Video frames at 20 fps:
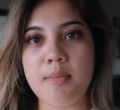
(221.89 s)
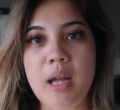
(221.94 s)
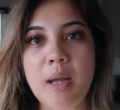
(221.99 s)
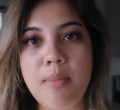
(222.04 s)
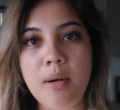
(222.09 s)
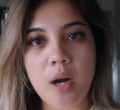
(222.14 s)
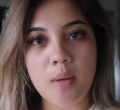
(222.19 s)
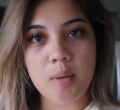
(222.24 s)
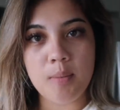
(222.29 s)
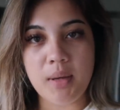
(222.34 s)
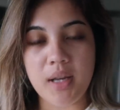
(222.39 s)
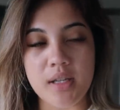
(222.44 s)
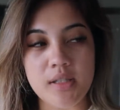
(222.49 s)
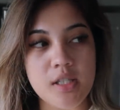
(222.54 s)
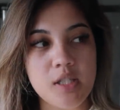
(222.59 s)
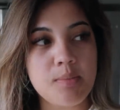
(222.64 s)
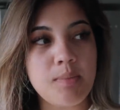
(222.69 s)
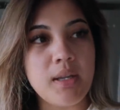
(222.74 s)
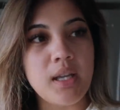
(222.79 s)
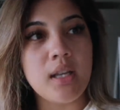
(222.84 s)
clean my apartment because
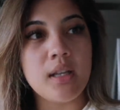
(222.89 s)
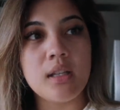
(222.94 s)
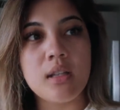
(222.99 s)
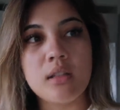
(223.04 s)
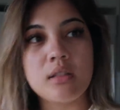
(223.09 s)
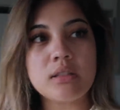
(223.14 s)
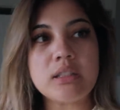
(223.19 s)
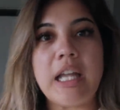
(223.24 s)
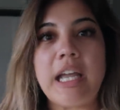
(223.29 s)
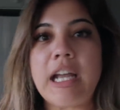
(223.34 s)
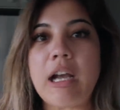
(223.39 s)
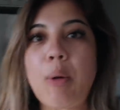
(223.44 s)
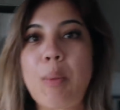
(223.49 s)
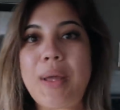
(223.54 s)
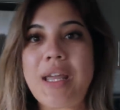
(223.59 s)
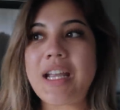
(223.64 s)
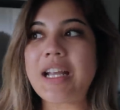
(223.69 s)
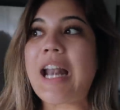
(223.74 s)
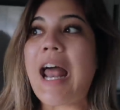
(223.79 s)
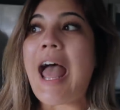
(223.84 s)
it's been like a
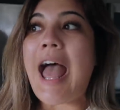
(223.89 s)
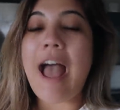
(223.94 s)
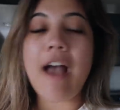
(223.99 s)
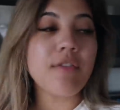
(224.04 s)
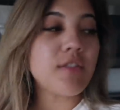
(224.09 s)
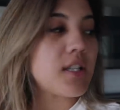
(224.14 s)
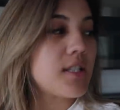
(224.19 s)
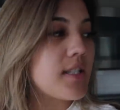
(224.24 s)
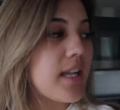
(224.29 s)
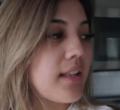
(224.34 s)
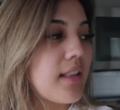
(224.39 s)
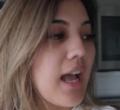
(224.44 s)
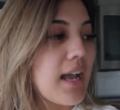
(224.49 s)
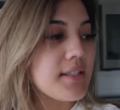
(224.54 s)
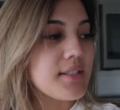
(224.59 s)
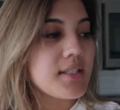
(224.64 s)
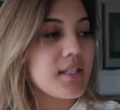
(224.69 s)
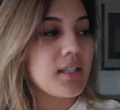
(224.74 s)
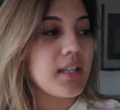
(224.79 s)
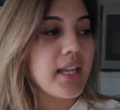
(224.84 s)
week and a half since I last